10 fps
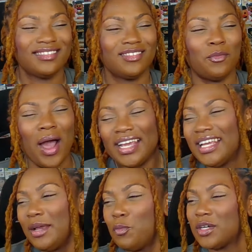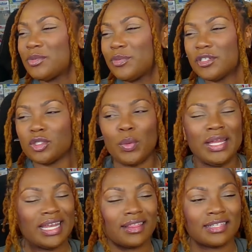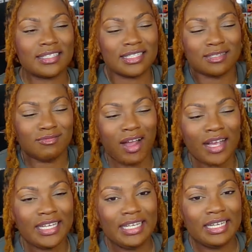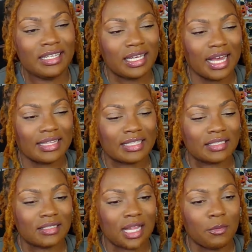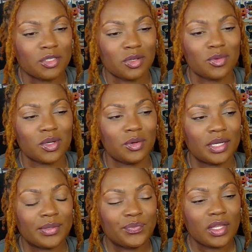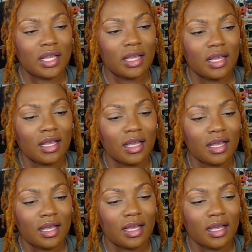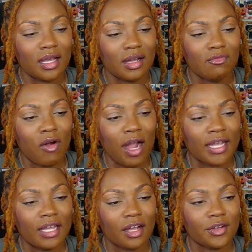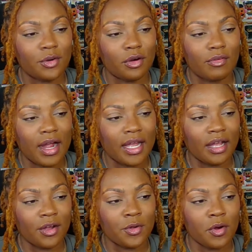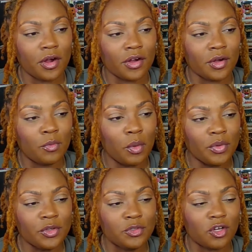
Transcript: Why he whispering sweet nothings into Raki's ear like this? Like, what's going on? Raki, are you alright? Are you hurt? What were you